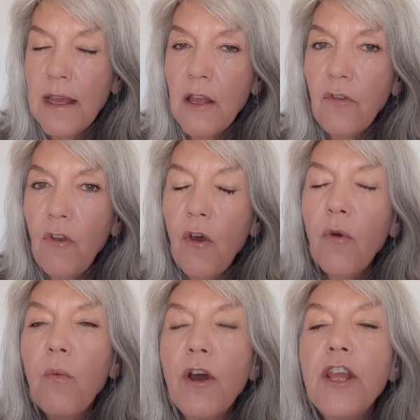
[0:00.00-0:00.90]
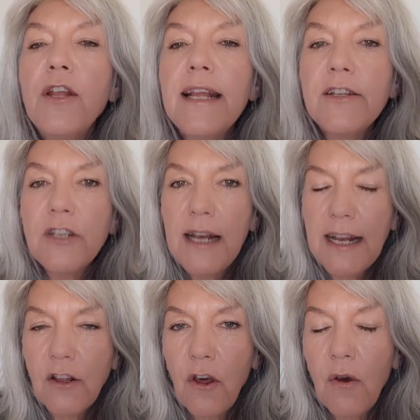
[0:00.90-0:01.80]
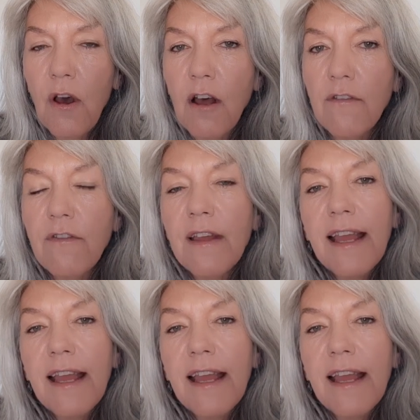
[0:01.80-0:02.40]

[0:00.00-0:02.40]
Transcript: So what do you need to let go of